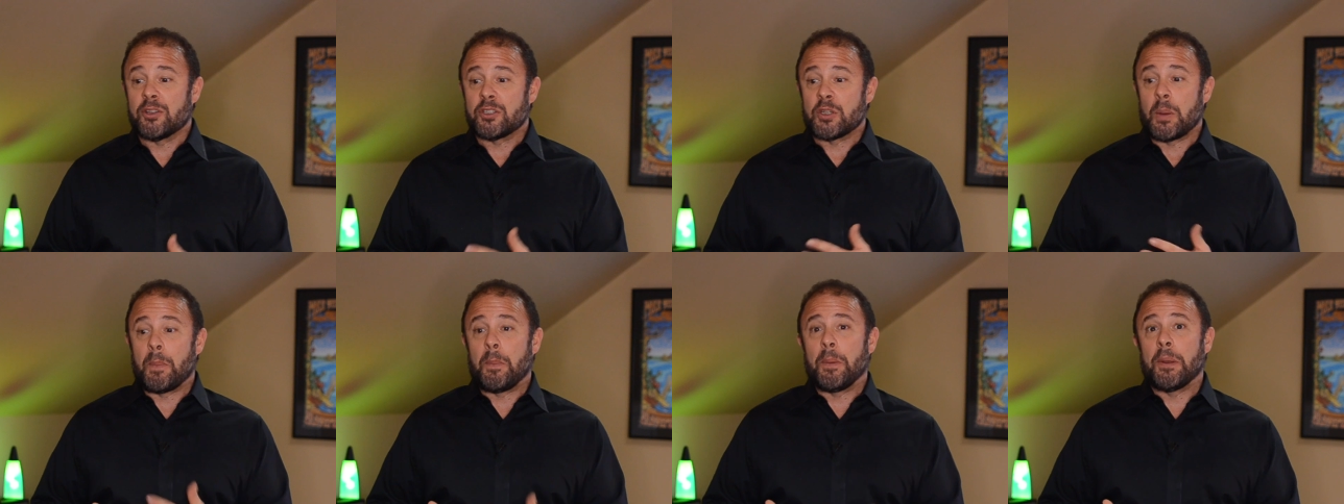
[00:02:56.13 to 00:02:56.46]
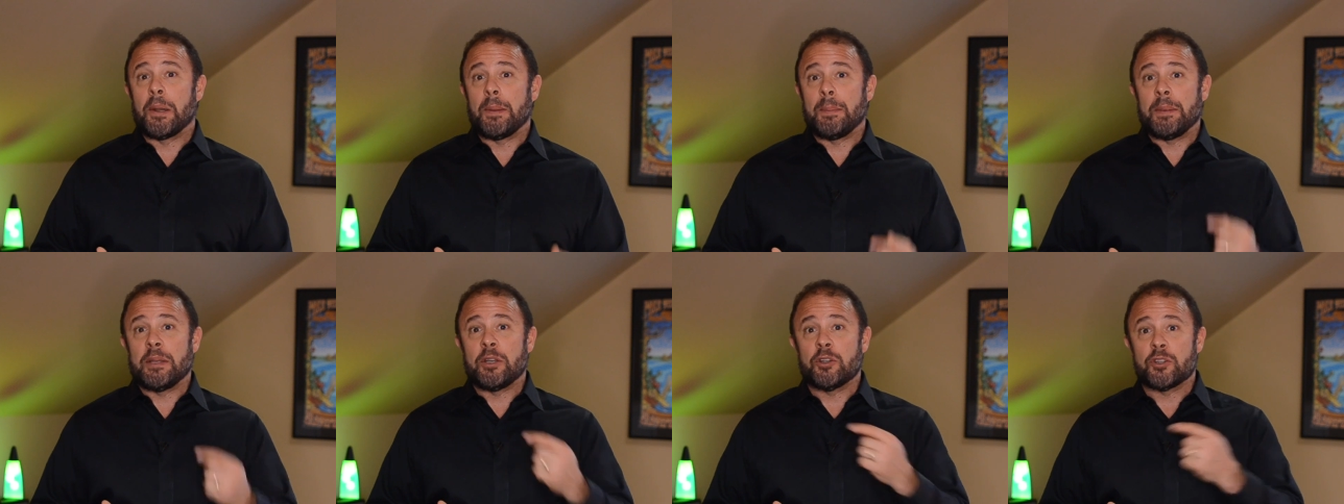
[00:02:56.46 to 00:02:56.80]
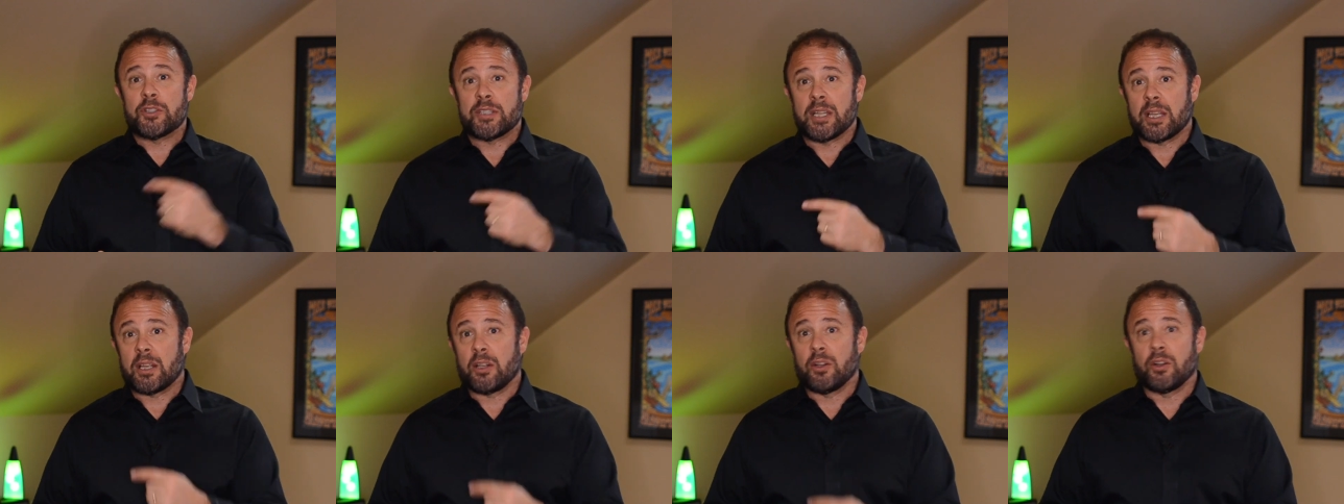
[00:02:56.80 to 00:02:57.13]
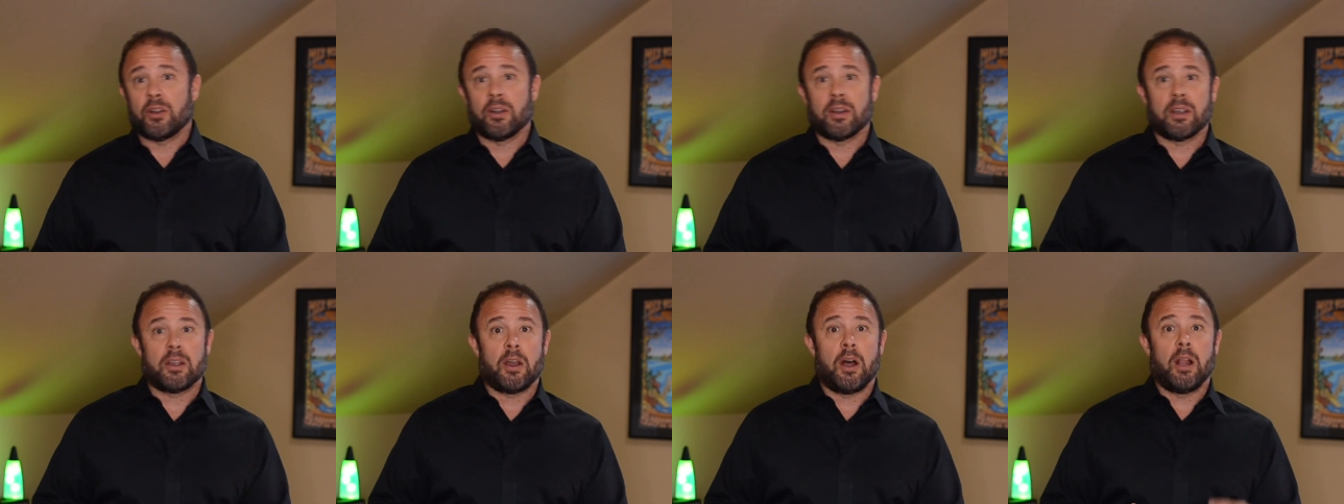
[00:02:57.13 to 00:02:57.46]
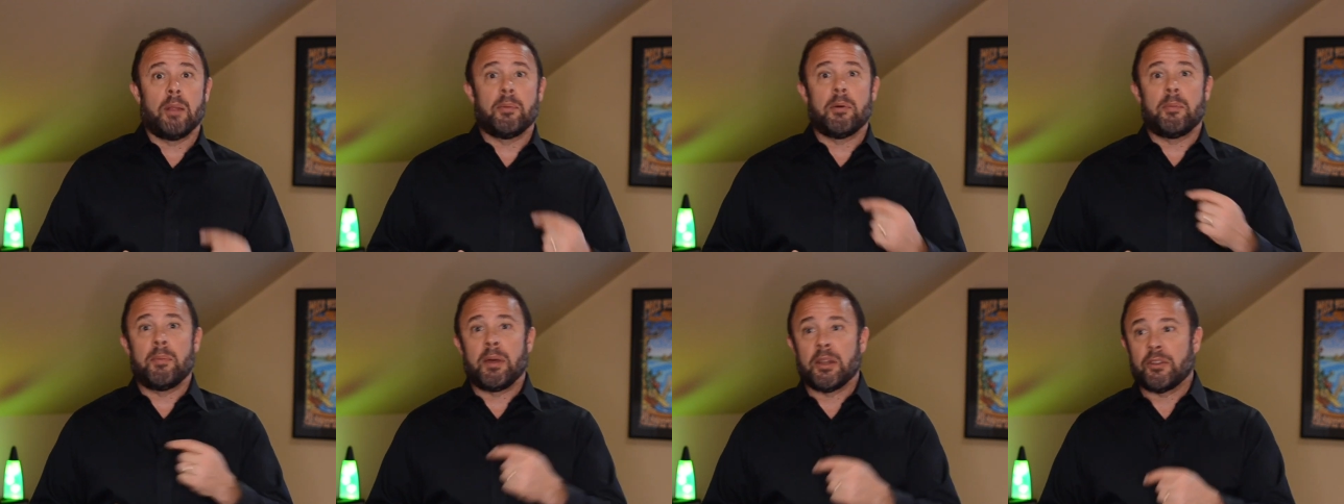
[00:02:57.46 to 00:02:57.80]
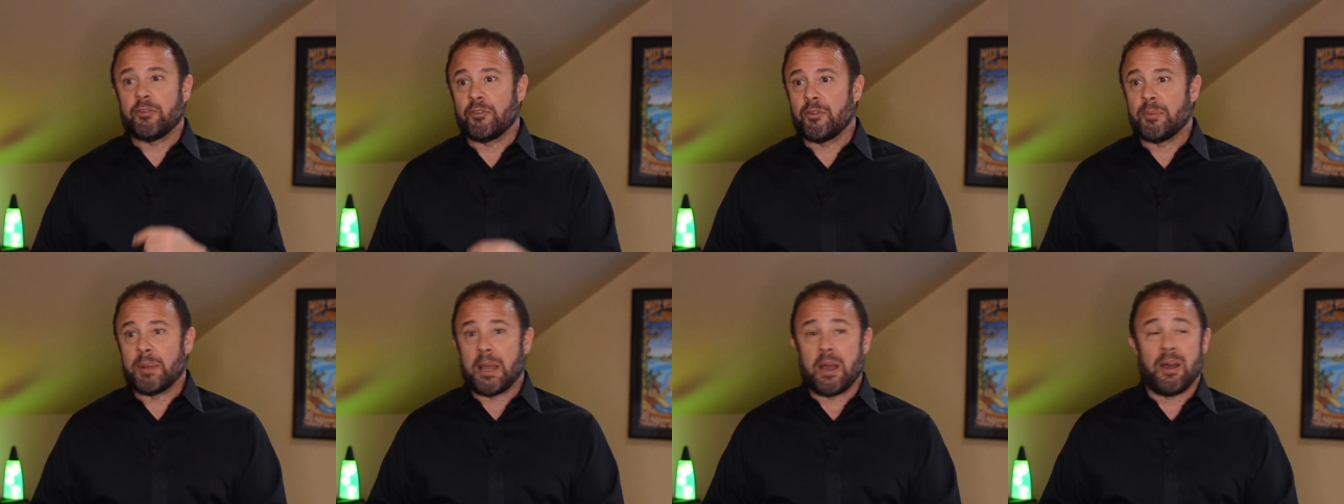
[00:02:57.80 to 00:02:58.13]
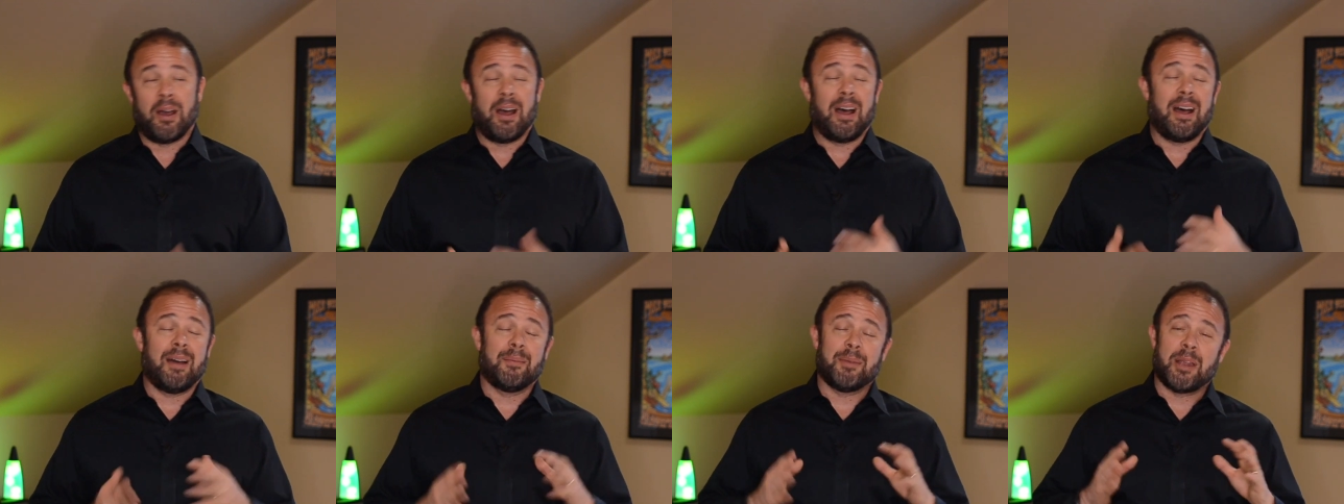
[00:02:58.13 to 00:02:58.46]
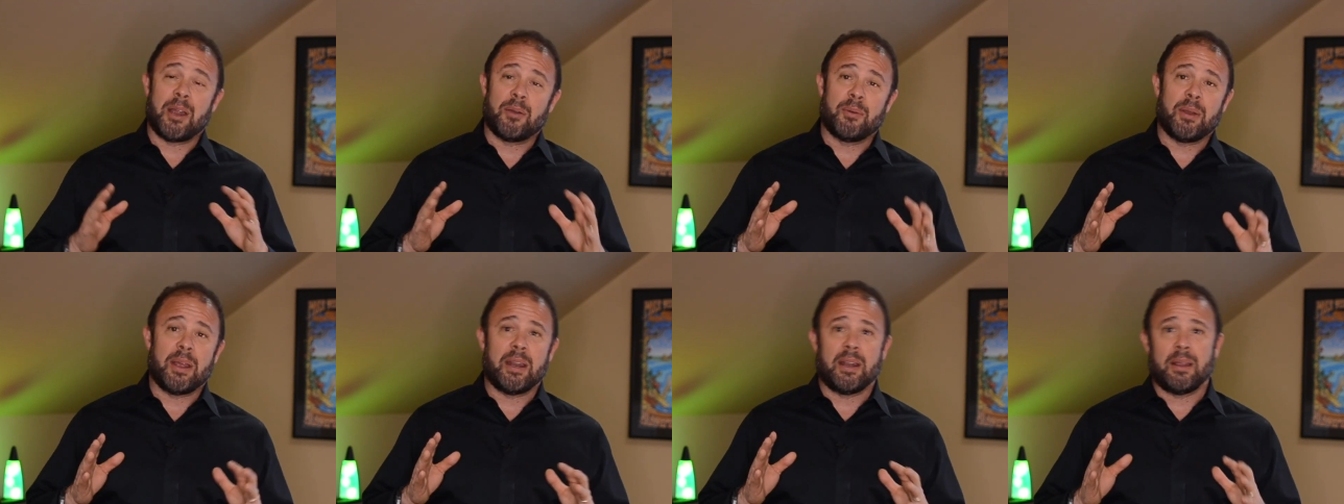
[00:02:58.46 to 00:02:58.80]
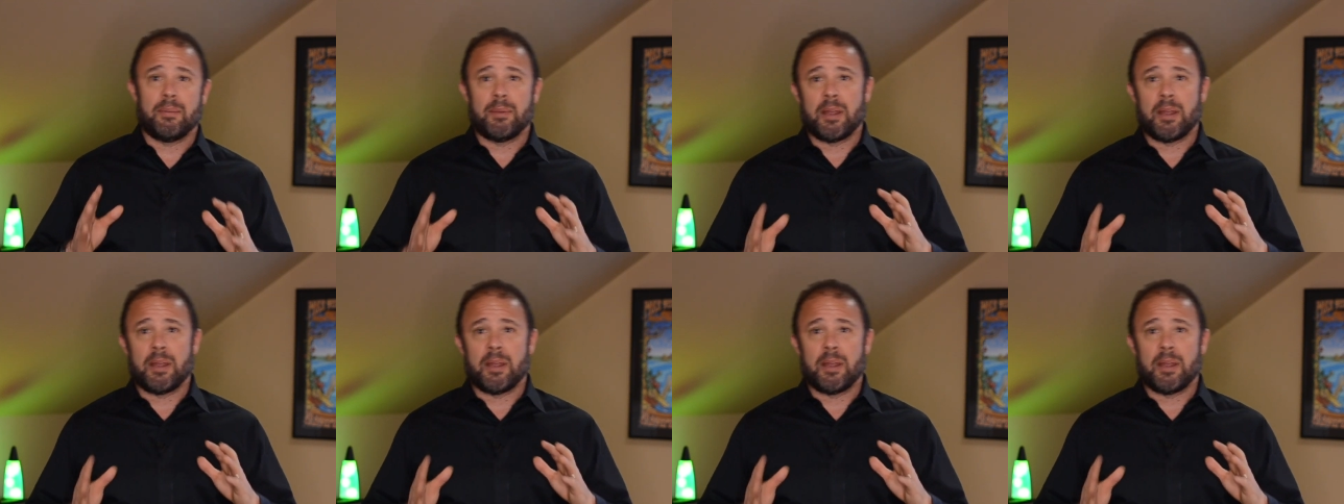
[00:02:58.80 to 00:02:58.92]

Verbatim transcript: So put them in your tickler and call them a month from now. Ah, oh, I'm not ready.